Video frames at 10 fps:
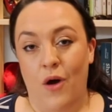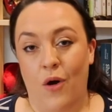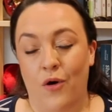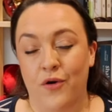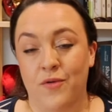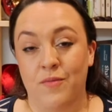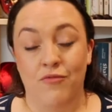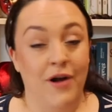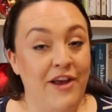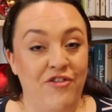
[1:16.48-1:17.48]
on
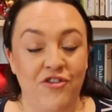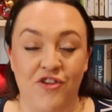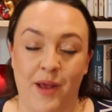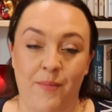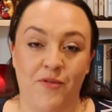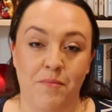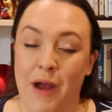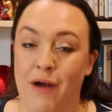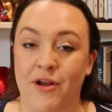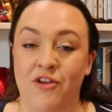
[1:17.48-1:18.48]
relationships,
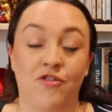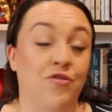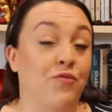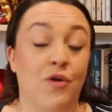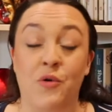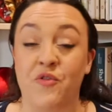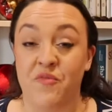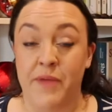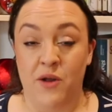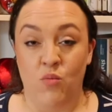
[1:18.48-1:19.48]
marriage, the roles
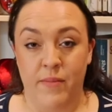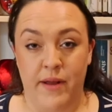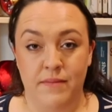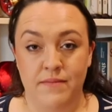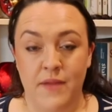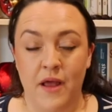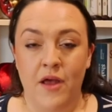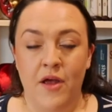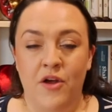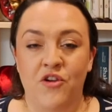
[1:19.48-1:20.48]
of men and women.
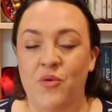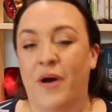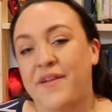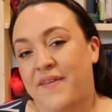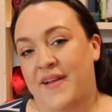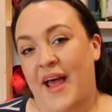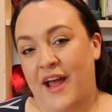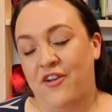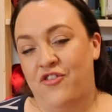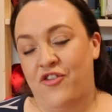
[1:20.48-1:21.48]
To
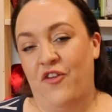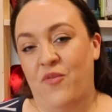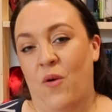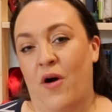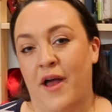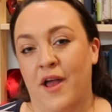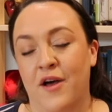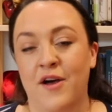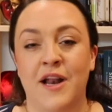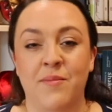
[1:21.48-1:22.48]
understand just why
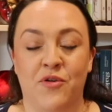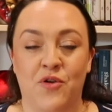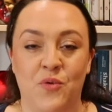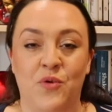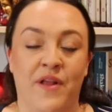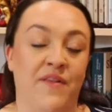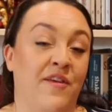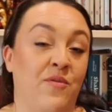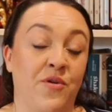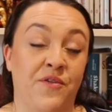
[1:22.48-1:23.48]
early modern
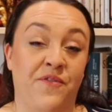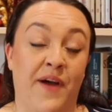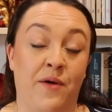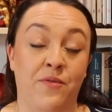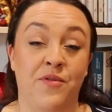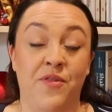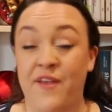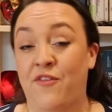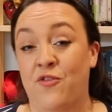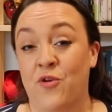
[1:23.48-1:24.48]
audiences would have found
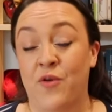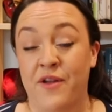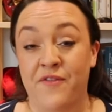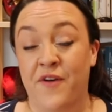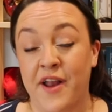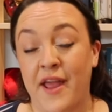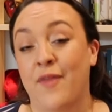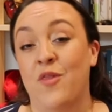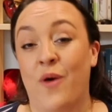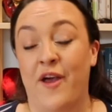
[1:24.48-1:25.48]
this story funny
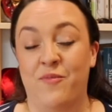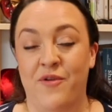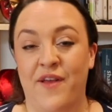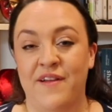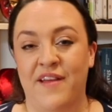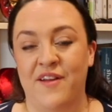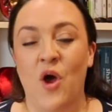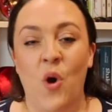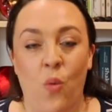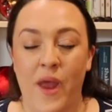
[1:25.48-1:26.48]
in the way it's presented,
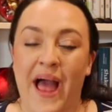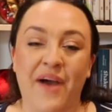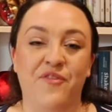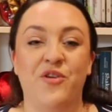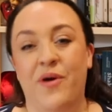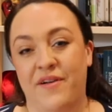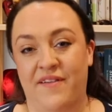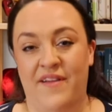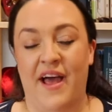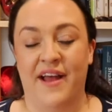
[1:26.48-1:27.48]
we have to
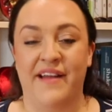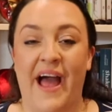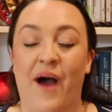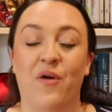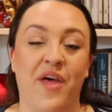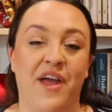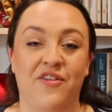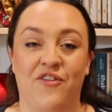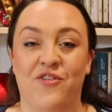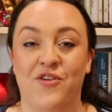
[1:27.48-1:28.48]
understand how they
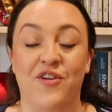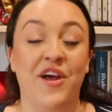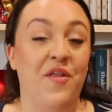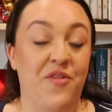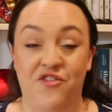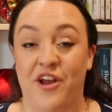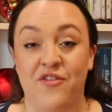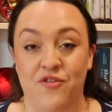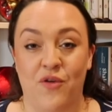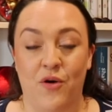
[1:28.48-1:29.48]
understood the
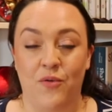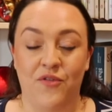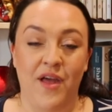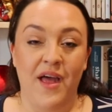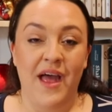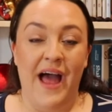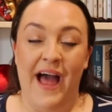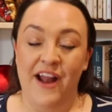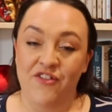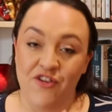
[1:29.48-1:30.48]
gender roles.
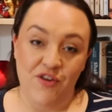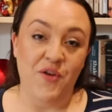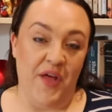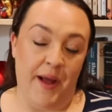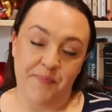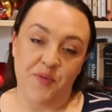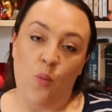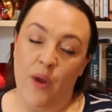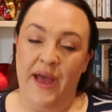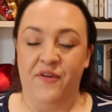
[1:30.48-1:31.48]
And to do that,
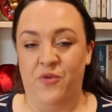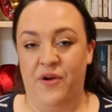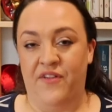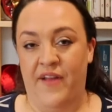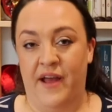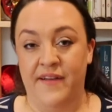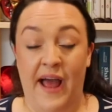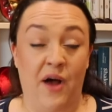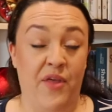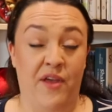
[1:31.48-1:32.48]
we have to understand
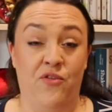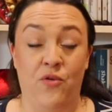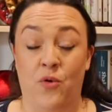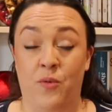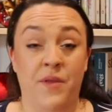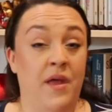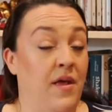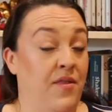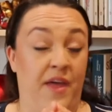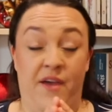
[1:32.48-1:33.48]
how they saw
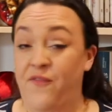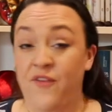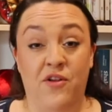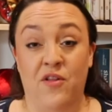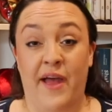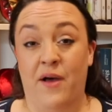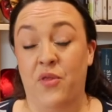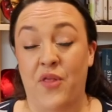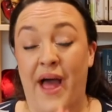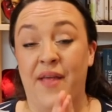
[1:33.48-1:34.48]
their physical
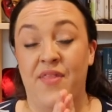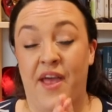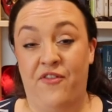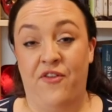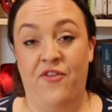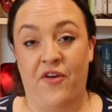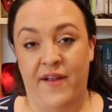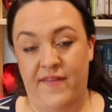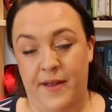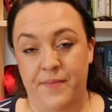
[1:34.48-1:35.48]
health and their
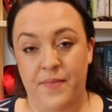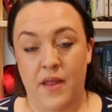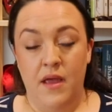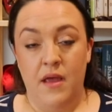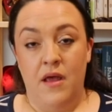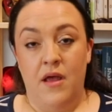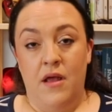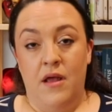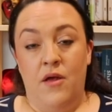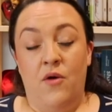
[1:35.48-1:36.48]
society.
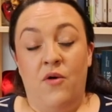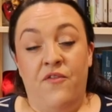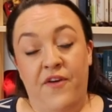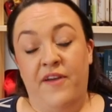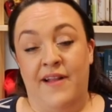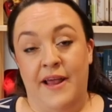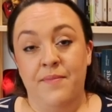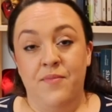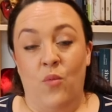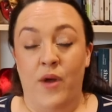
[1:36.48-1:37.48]

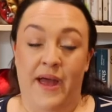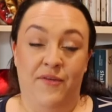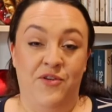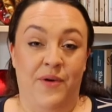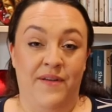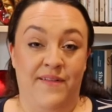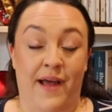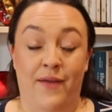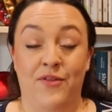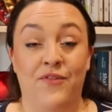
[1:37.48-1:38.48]
Firstly, we have to
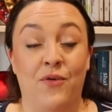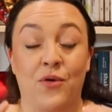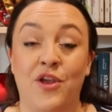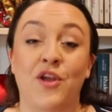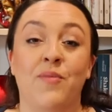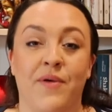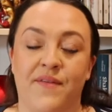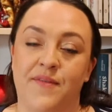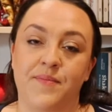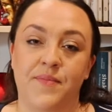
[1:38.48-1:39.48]
understand the four
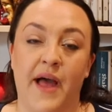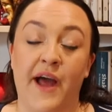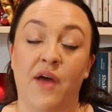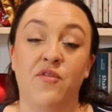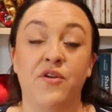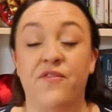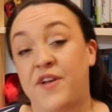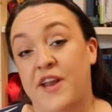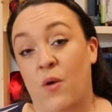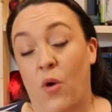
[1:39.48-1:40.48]
humours. And I've got a
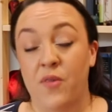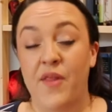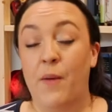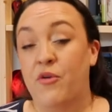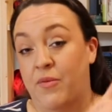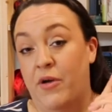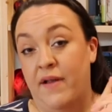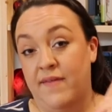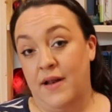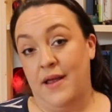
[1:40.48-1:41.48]
video on that, which I'm
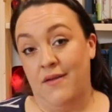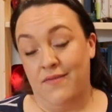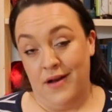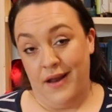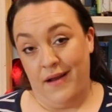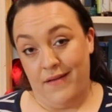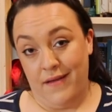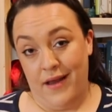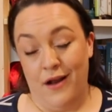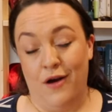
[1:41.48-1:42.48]
going to leave
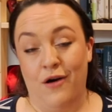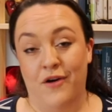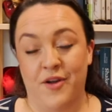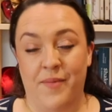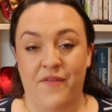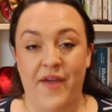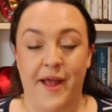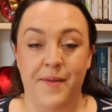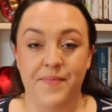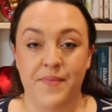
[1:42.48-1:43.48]
linked in a card above here.